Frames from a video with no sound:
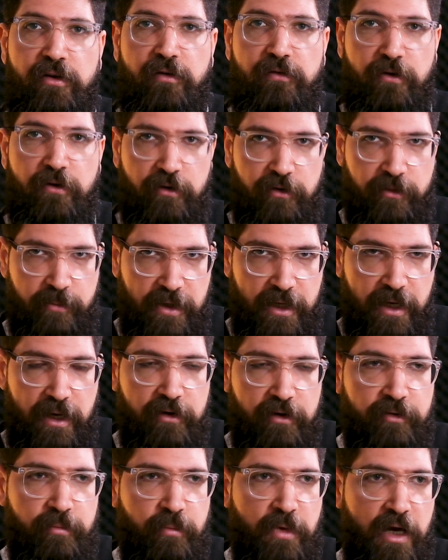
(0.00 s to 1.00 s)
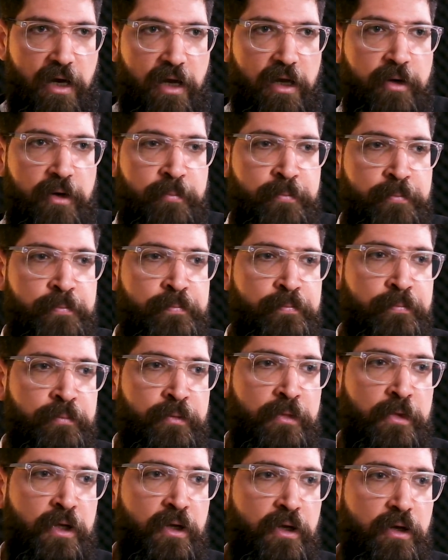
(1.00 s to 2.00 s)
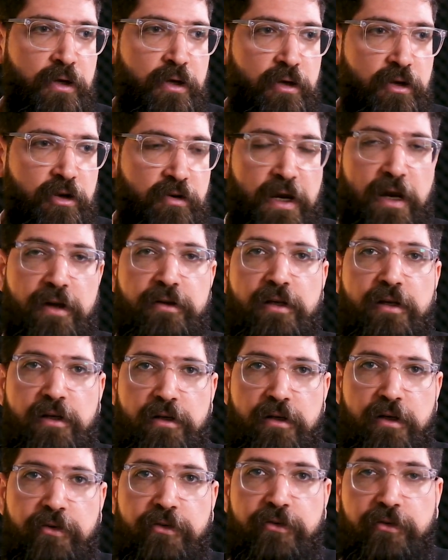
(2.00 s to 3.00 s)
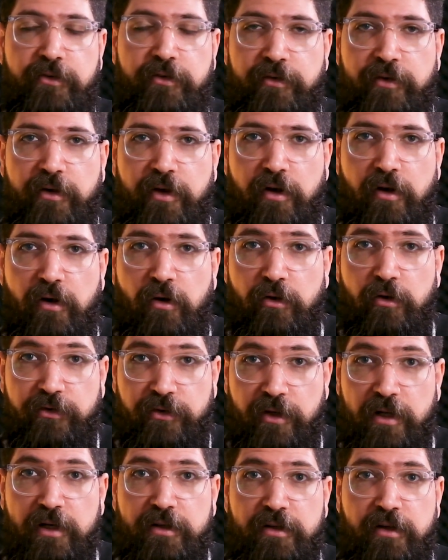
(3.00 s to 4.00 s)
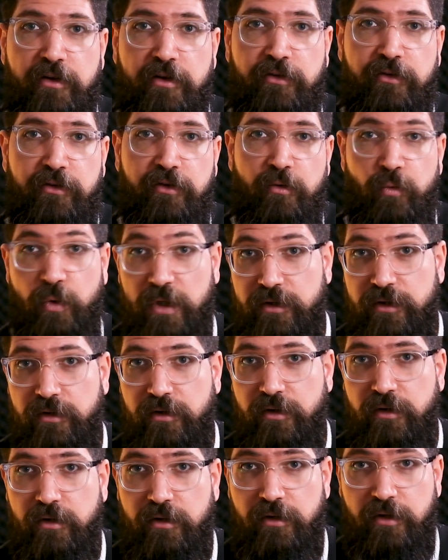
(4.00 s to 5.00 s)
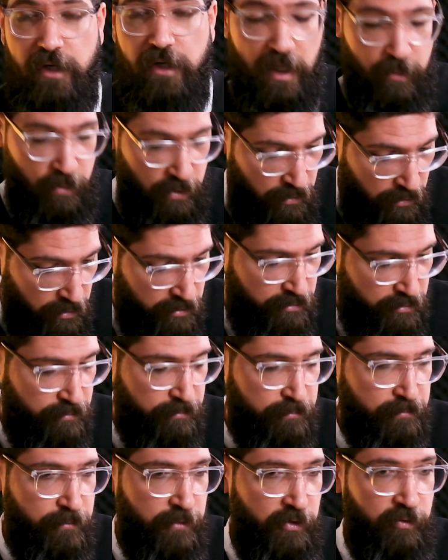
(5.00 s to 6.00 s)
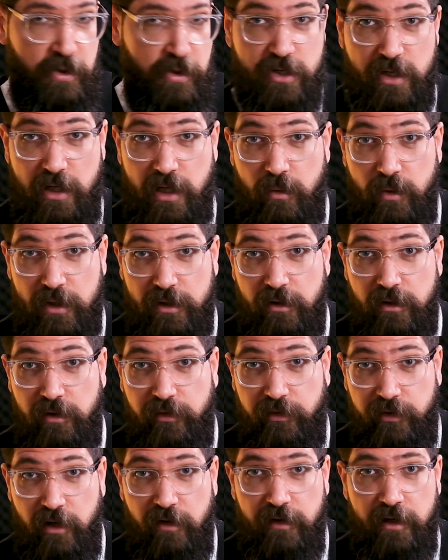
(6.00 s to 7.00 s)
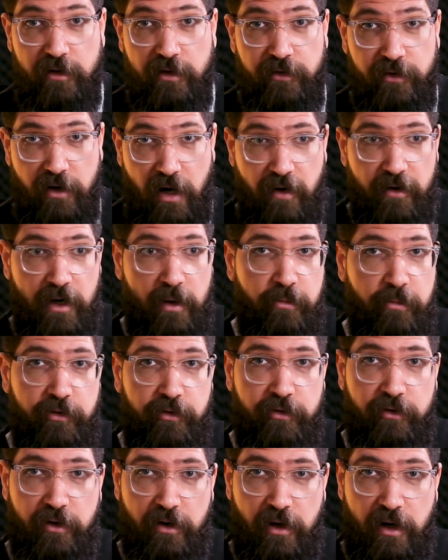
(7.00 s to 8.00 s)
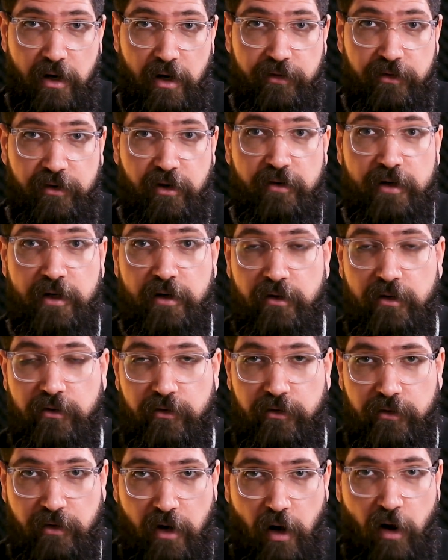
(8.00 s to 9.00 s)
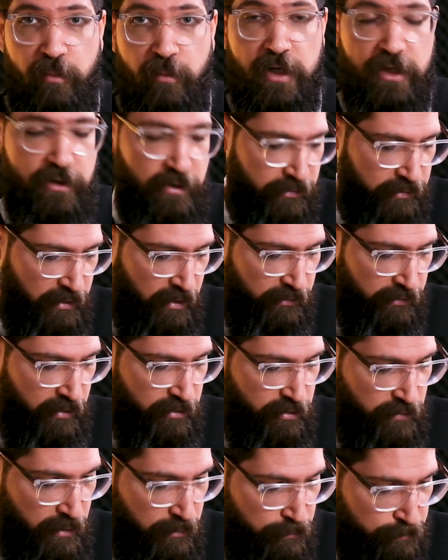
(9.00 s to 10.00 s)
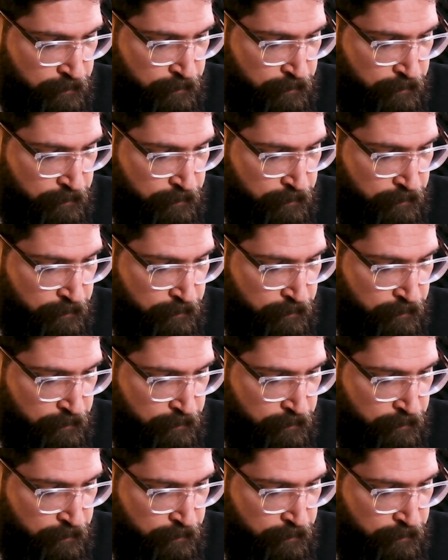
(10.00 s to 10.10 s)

the first place by creating these hostilities with the neighborhood, especially with the Syrians, Arabs, Assyrians, Armenians, etc.